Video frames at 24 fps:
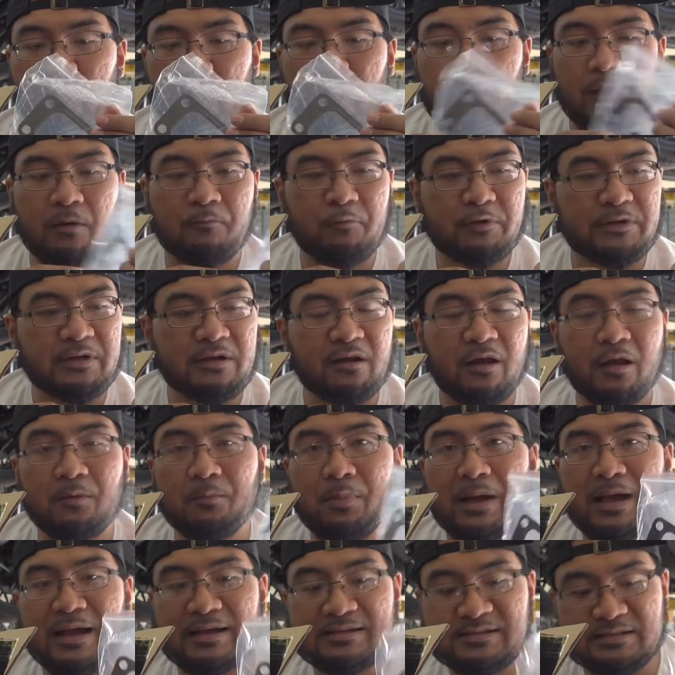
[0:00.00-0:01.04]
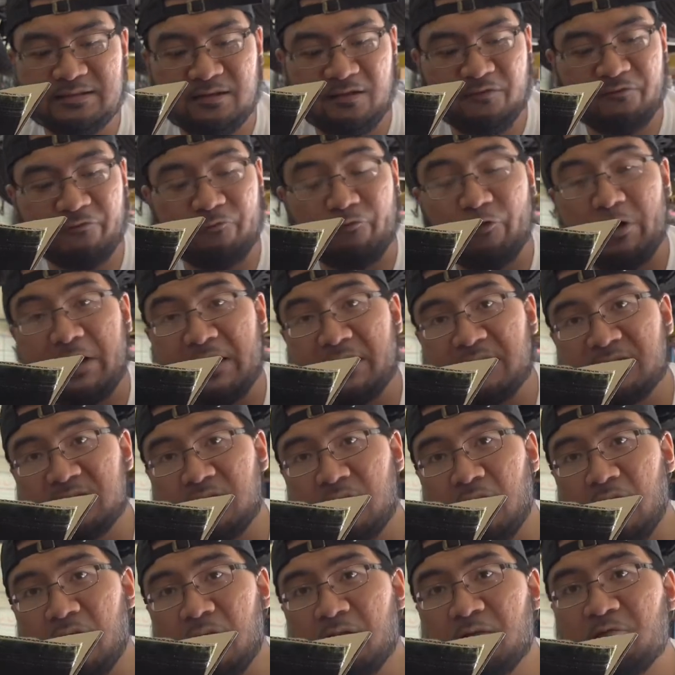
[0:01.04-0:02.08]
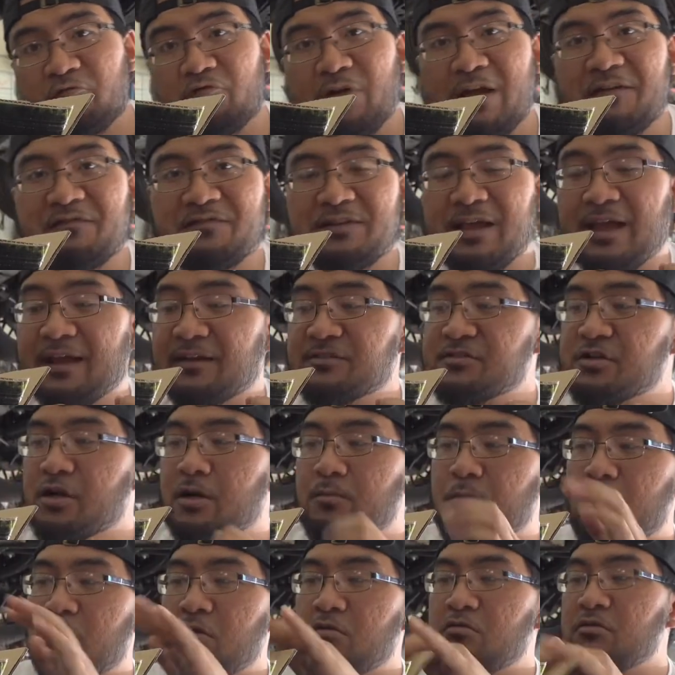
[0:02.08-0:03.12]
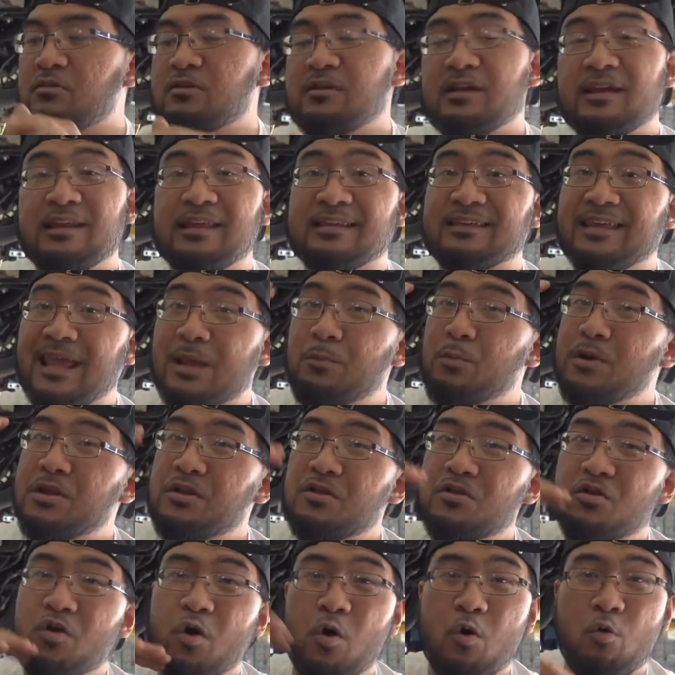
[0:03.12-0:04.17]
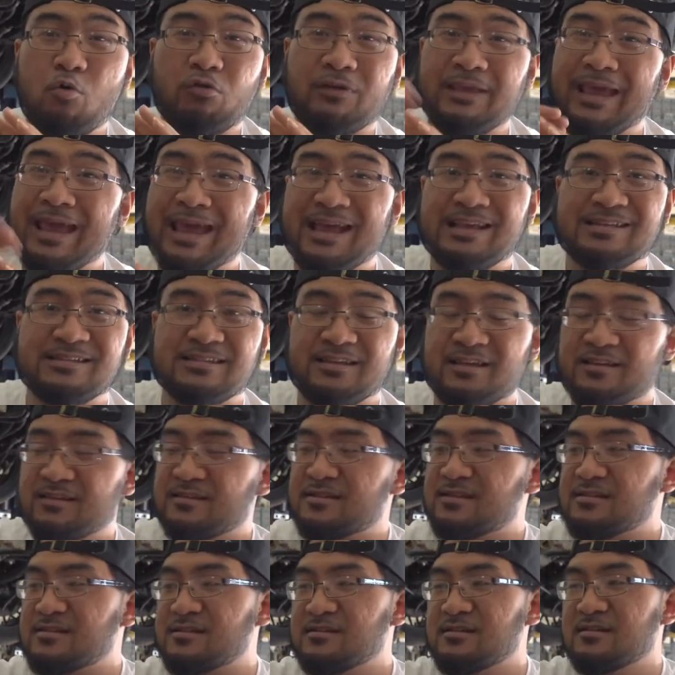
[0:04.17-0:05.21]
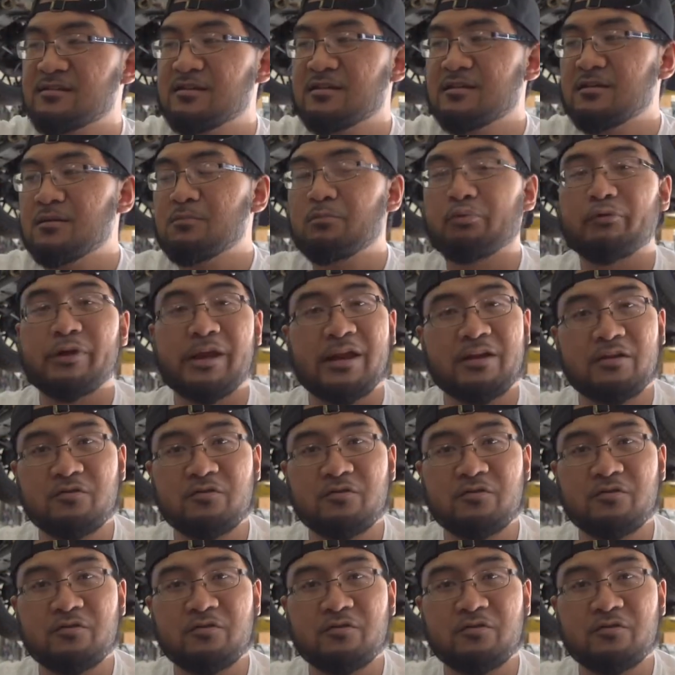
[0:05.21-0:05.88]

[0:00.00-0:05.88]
we did an unboxing of Ray's Rev 9 turbo, and it came with no gaskets. Brand new